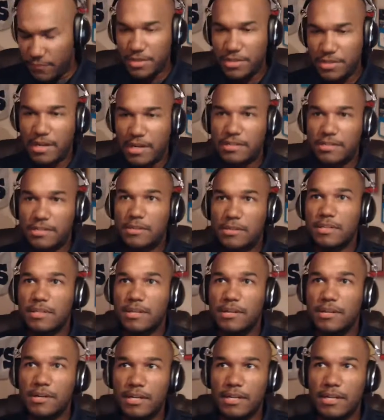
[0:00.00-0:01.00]
you're John Jones and
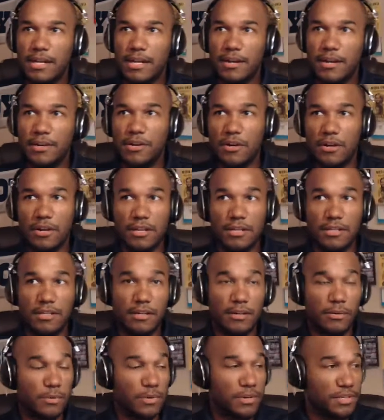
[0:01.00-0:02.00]
you're in there and you're on
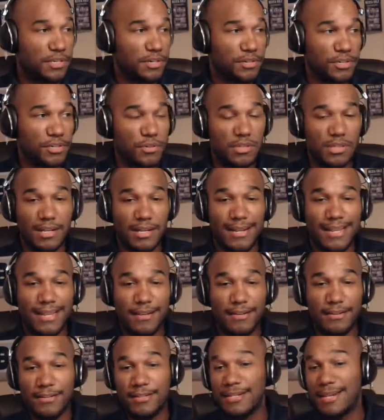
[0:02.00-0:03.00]
steroids, you're juiced to the
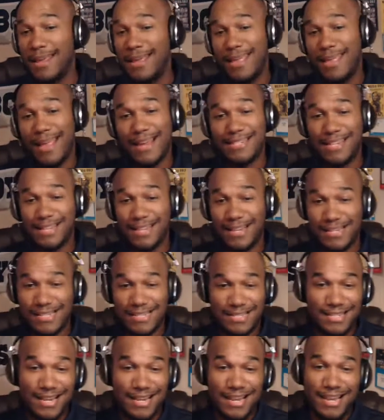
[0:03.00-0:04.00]
gills, as they like to
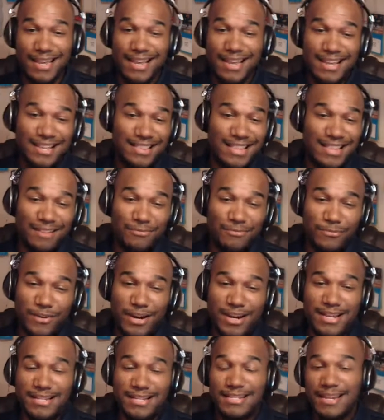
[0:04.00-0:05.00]
say, that
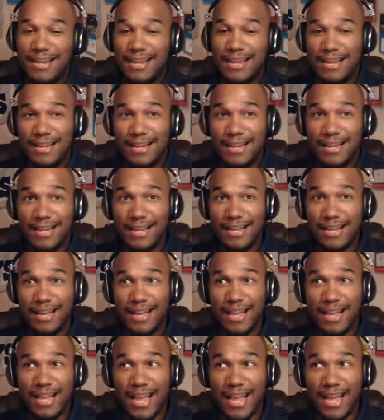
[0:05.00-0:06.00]
phrase.
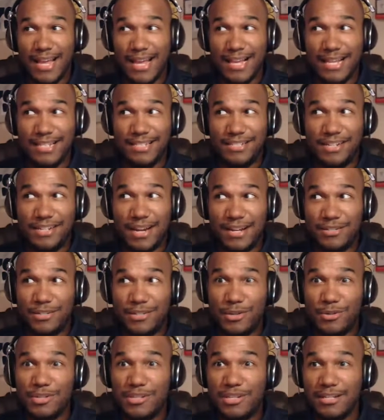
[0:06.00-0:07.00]
John
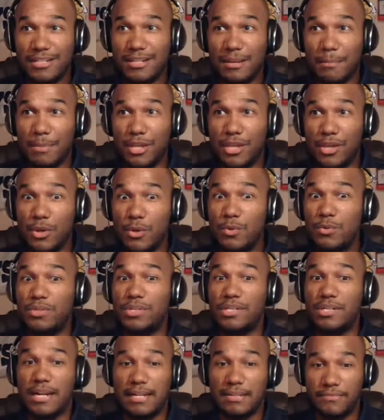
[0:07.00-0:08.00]
Jones took some huge
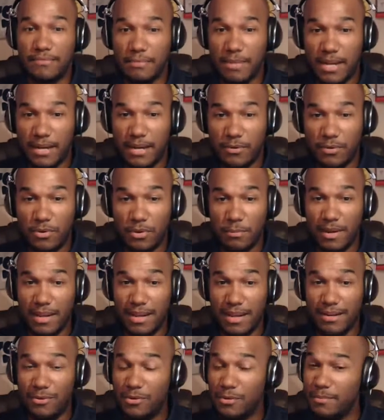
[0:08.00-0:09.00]
shots from Daniel
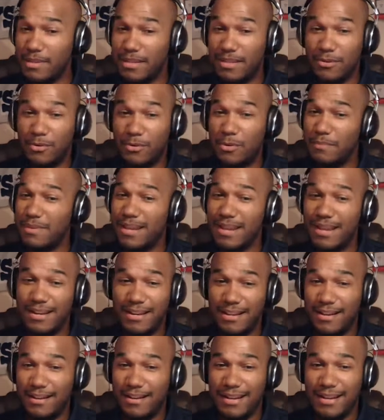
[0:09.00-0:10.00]
Cormier. Cormier
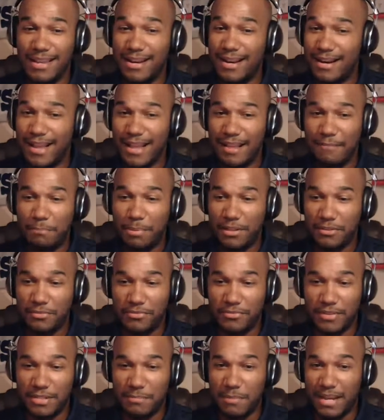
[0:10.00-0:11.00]
doesn't have pillow
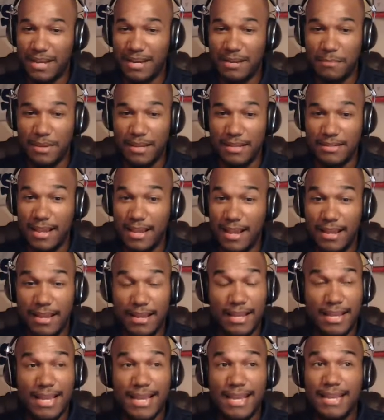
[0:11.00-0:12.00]
fist by any means.
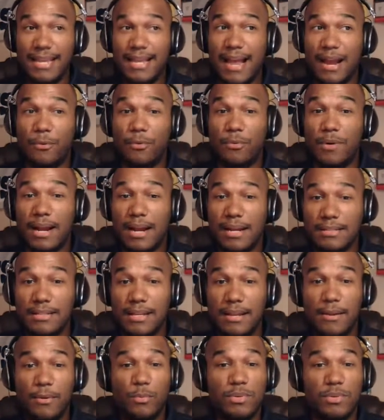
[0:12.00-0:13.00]
He got rocked
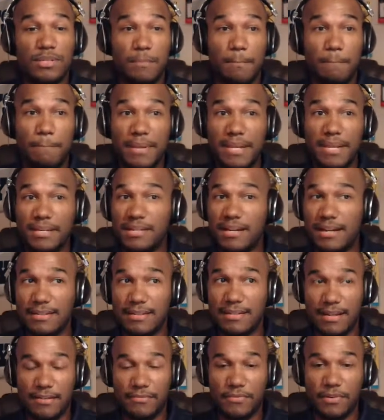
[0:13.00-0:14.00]
with some big shots
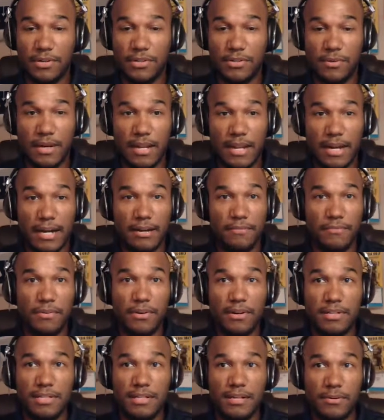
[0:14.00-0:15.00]
in that first round. And if you're
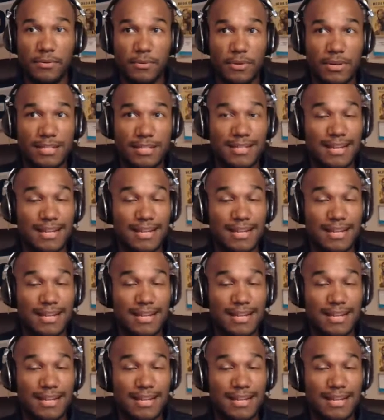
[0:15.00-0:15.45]
on steroids,